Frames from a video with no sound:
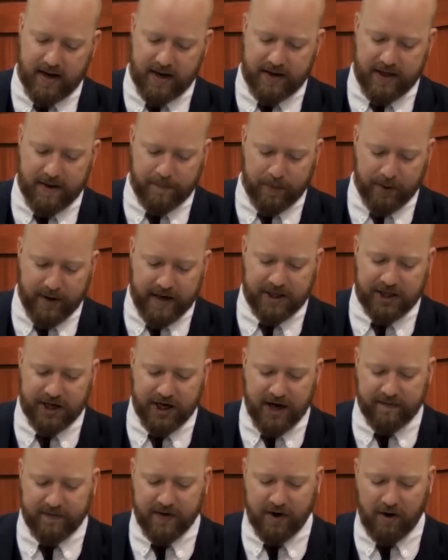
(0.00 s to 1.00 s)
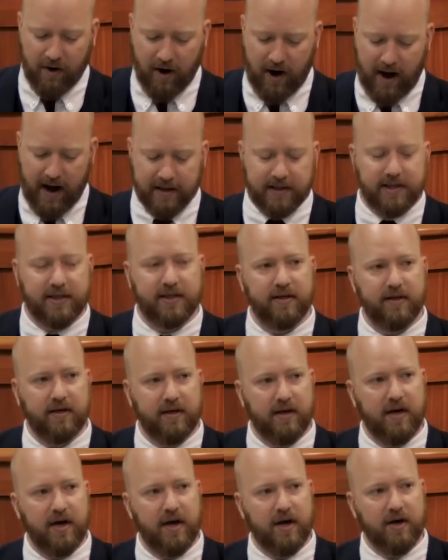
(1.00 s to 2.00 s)
In the preaching of the cross,
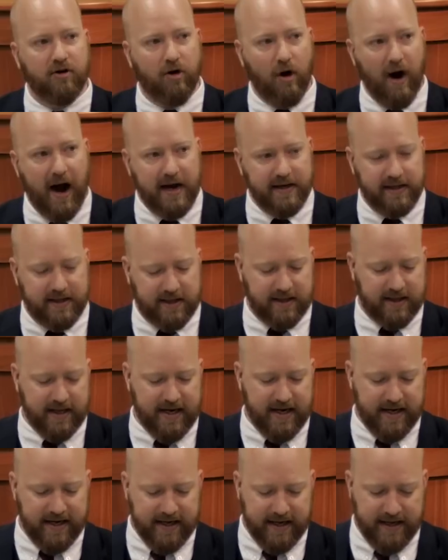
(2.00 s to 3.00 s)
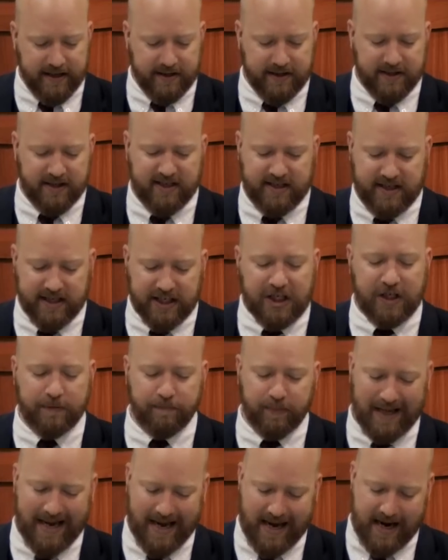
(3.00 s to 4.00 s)
Christ is
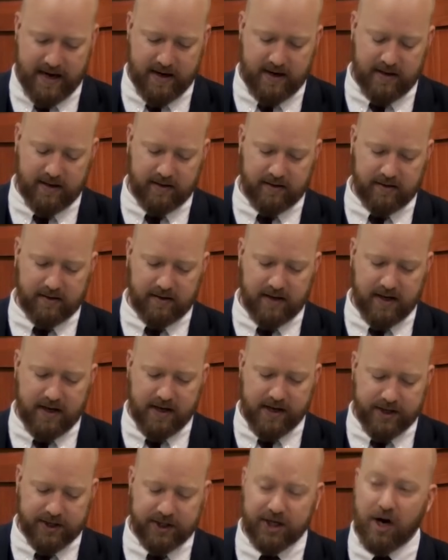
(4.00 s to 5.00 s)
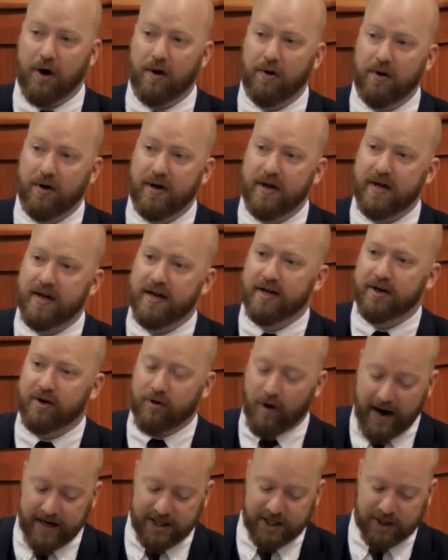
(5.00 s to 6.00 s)
displayed. So,
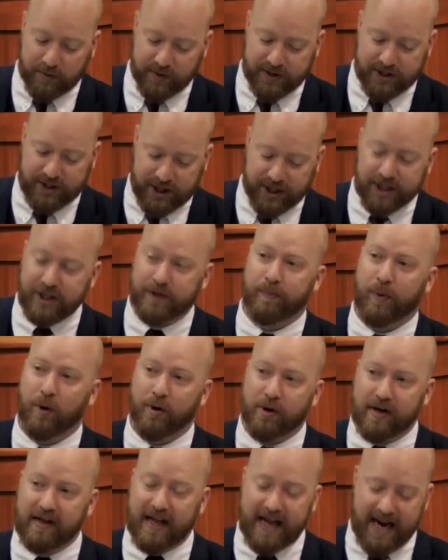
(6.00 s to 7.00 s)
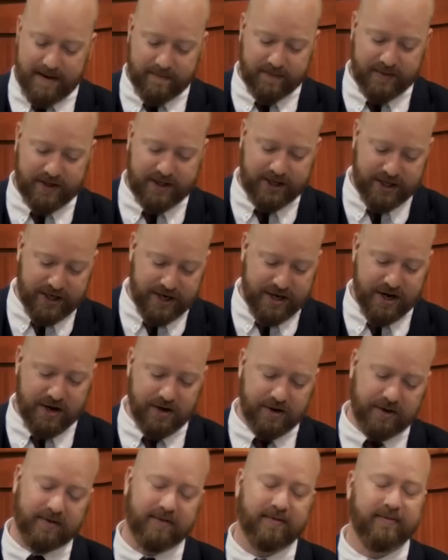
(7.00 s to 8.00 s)
Christ was just proclaimed to
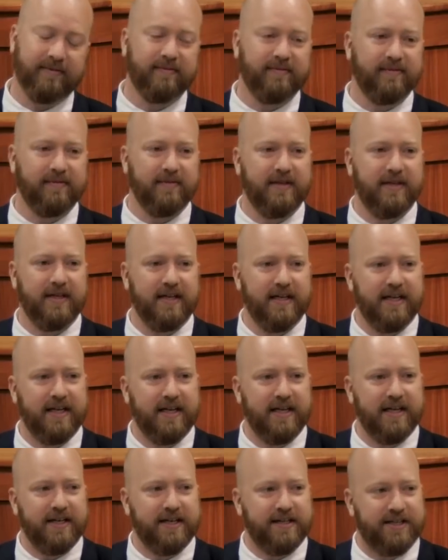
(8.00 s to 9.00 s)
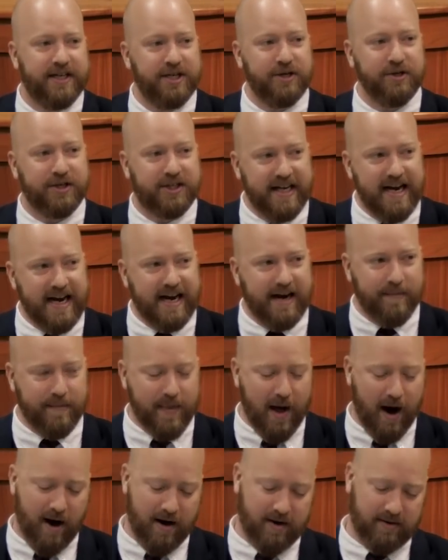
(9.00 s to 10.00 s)
you. Did you see
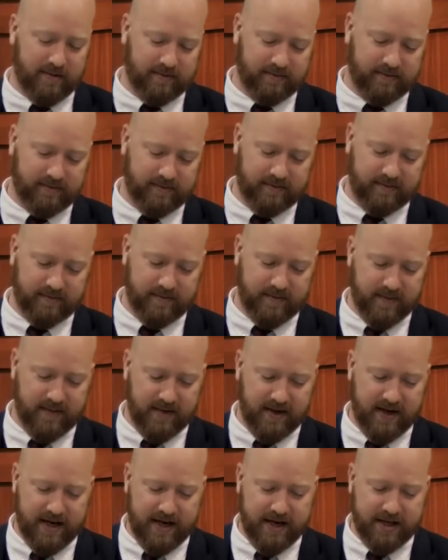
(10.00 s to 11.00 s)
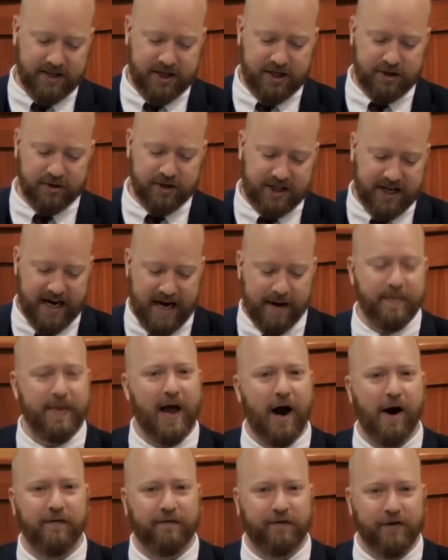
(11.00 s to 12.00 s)
him there? Did you see him
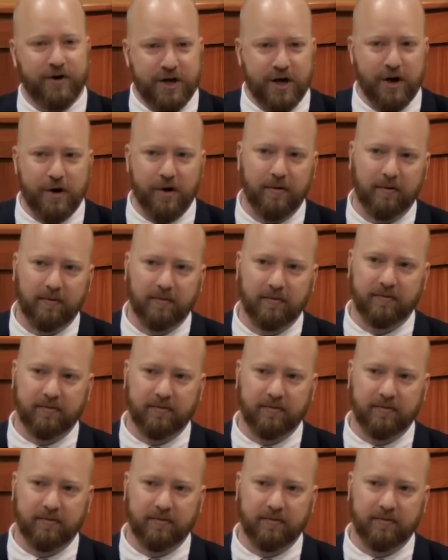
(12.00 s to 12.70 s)
there for you?